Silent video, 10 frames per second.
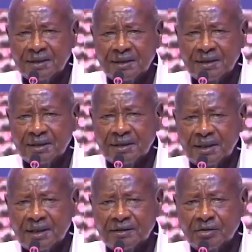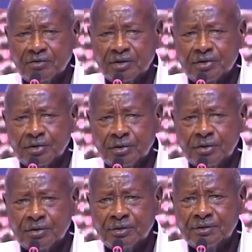and they overthrew
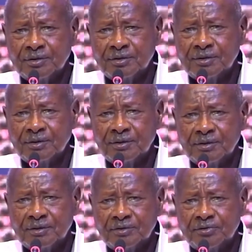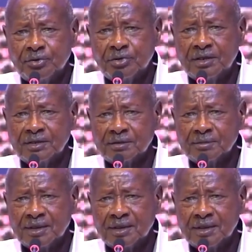feudalism there.